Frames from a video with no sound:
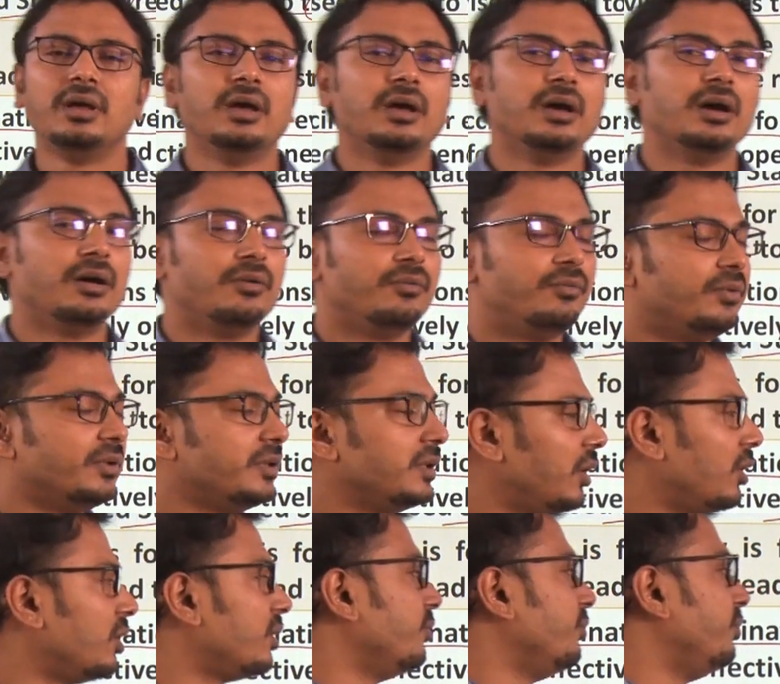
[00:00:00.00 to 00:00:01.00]
uh,
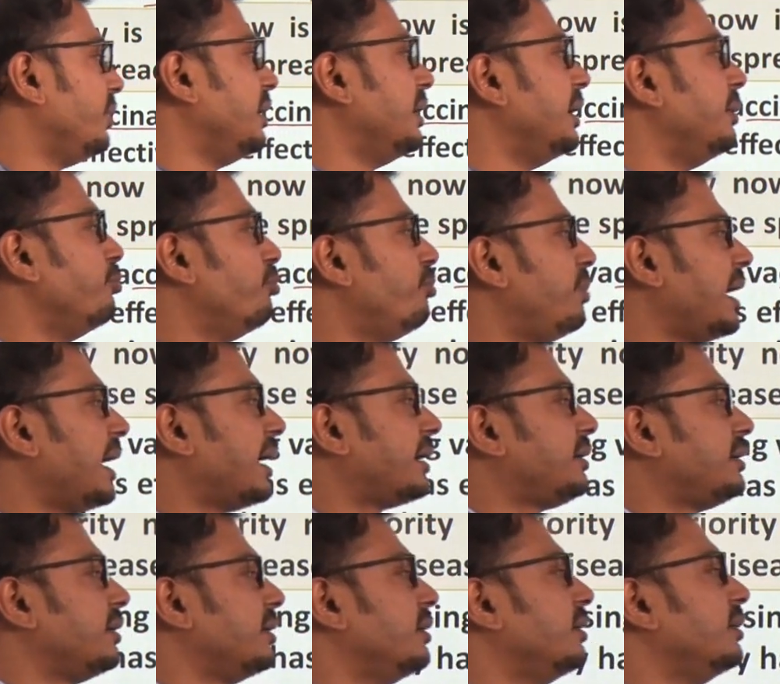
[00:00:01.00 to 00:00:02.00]
or will impact